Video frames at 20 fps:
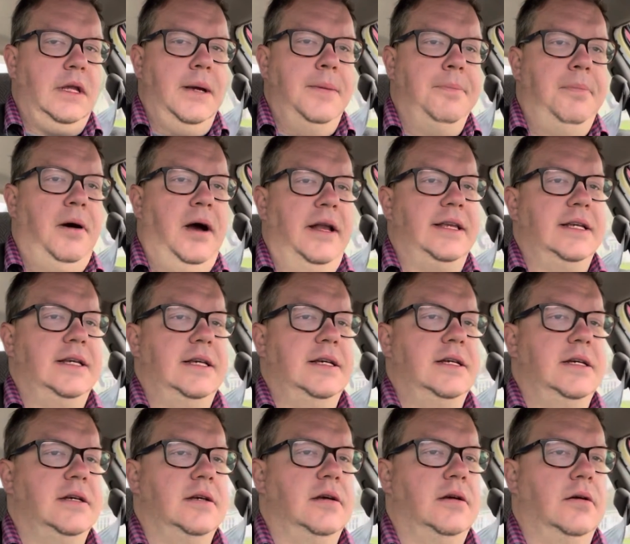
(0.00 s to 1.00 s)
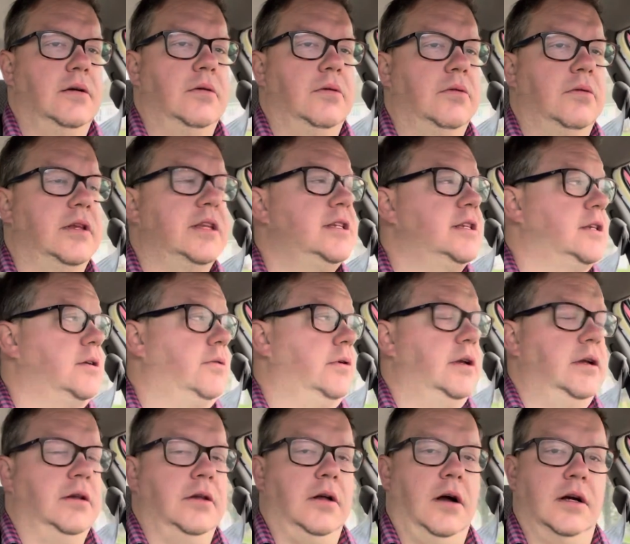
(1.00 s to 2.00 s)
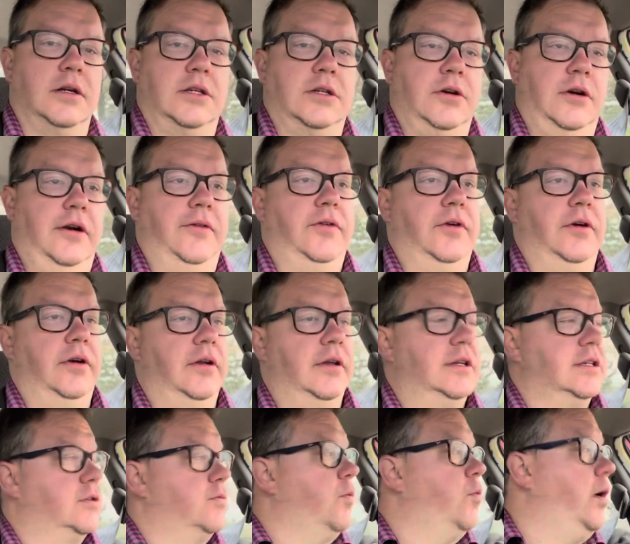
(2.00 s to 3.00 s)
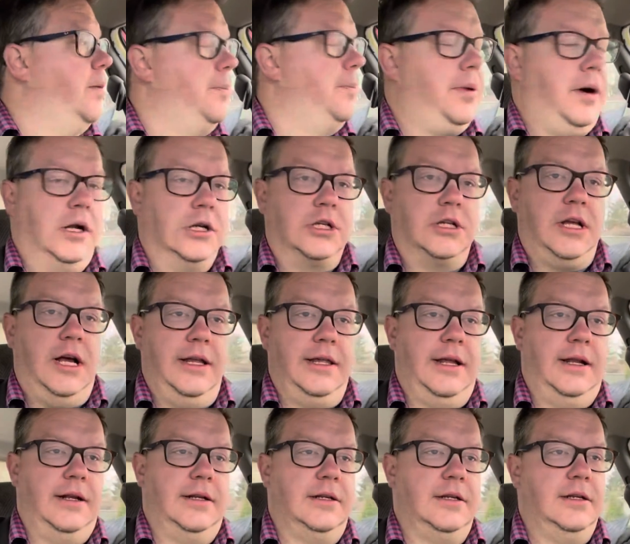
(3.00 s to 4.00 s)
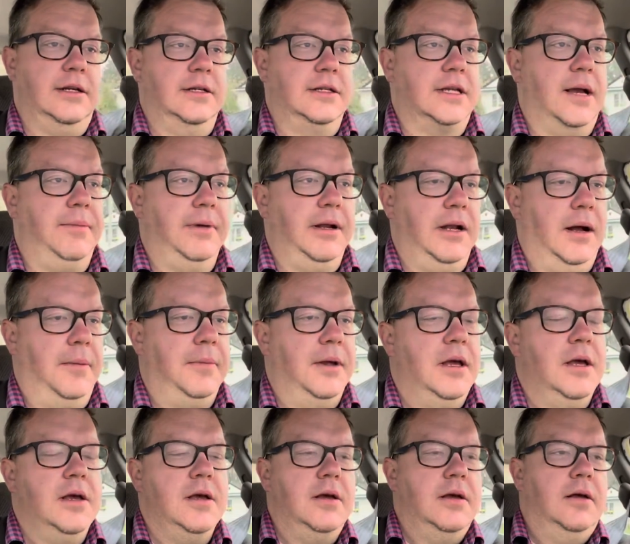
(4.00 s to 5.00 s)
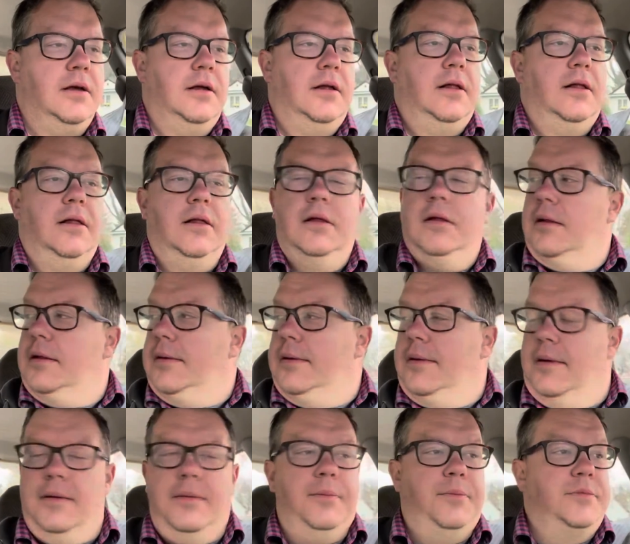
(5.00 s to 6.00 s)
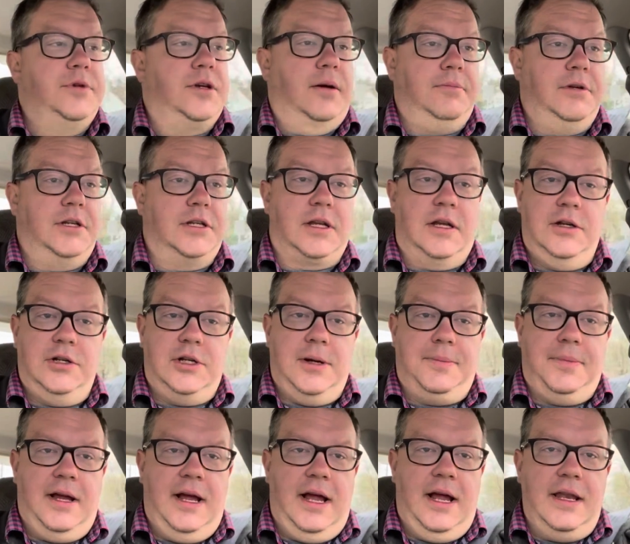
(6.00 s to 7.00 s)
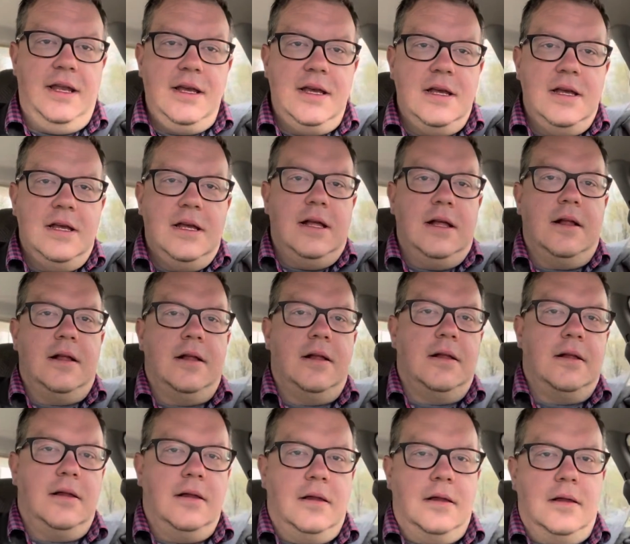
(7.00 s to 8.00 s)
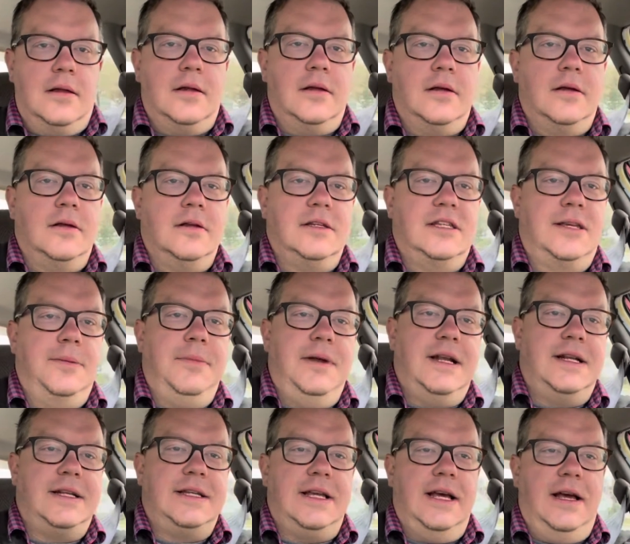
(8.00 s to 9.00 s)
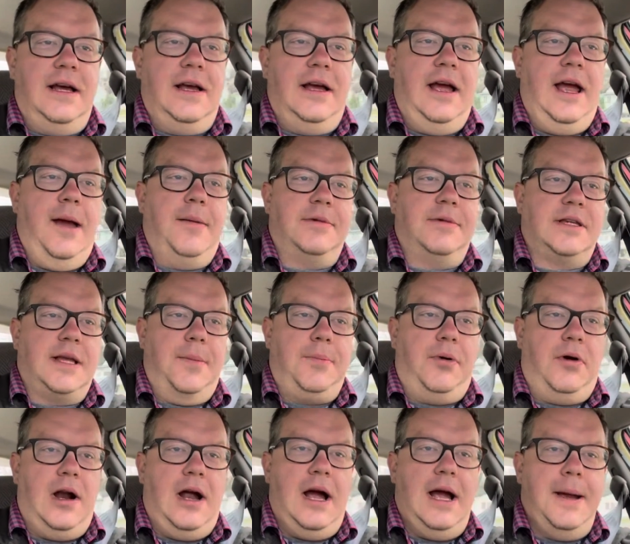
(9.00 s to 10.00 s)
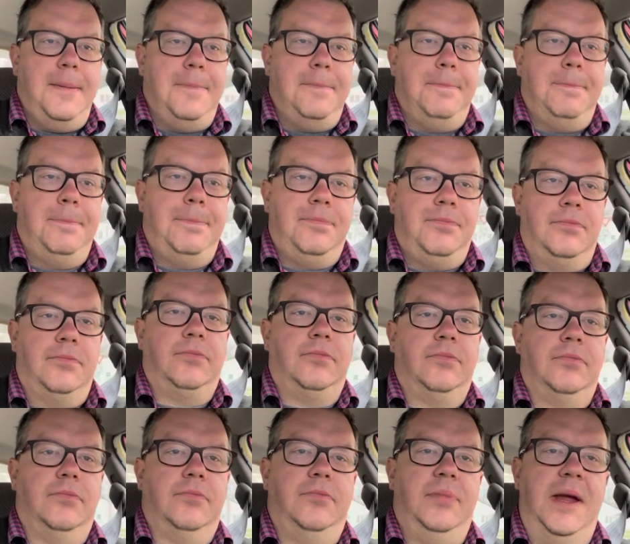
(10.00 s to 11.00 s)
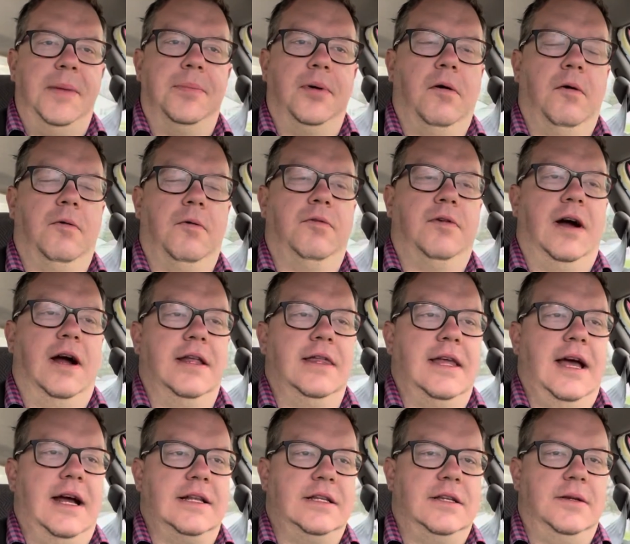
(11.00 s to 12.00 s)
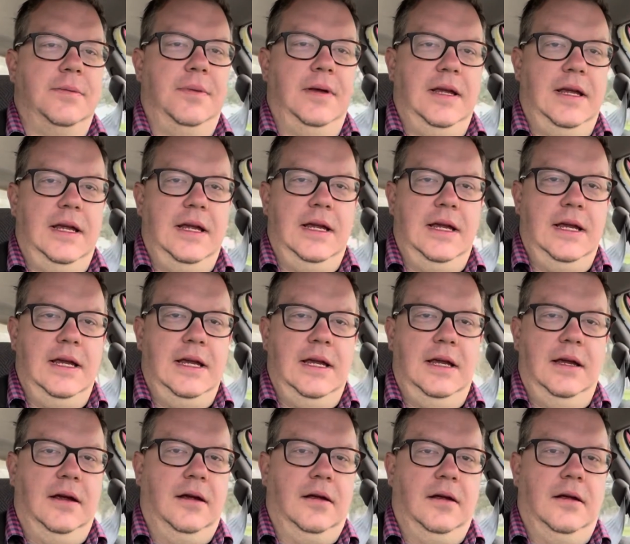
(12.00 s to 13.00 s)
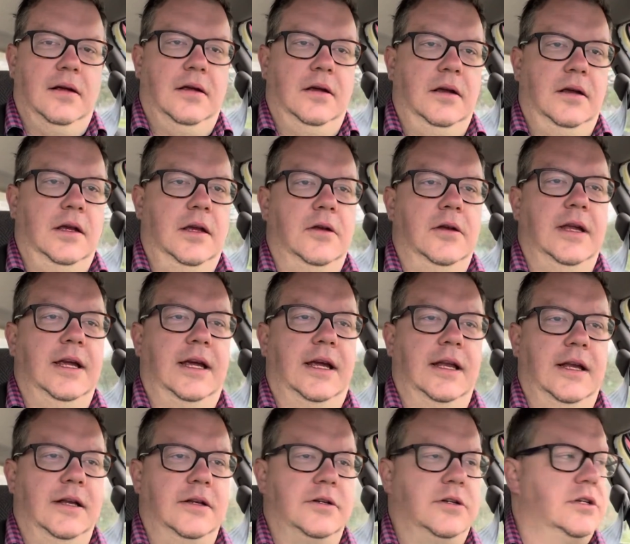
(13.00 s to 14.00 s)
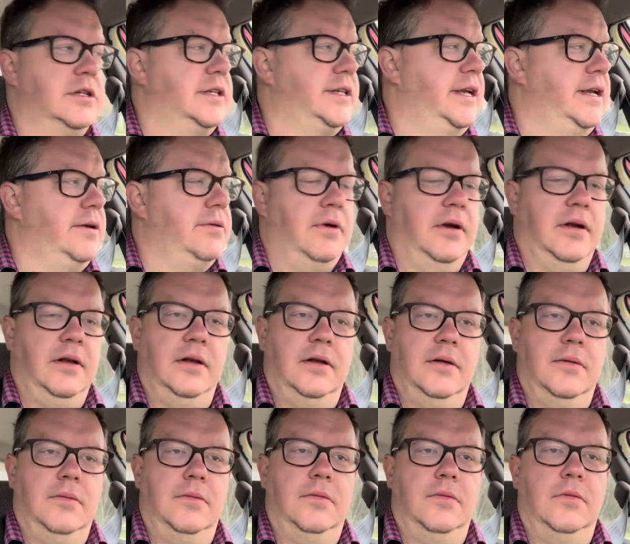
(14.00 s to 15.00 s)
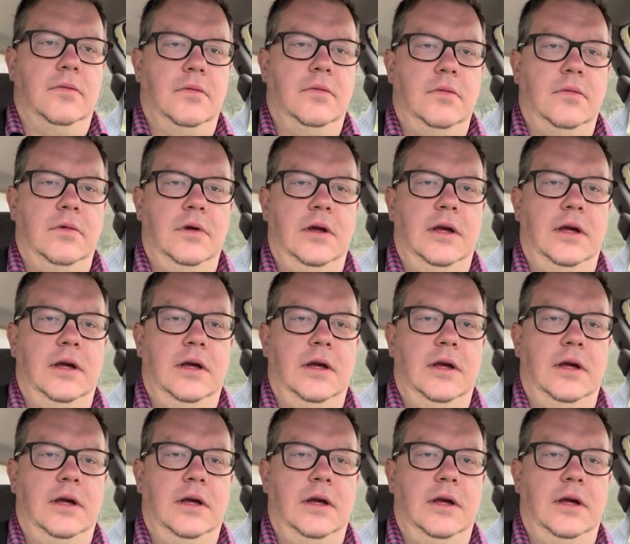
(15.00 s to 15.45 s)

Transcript: But this is a really long story for this one punchline that is coming up, so I'm just going to jump ahead. Submit it to Amazon Prime. People find that to be unique and interesting when you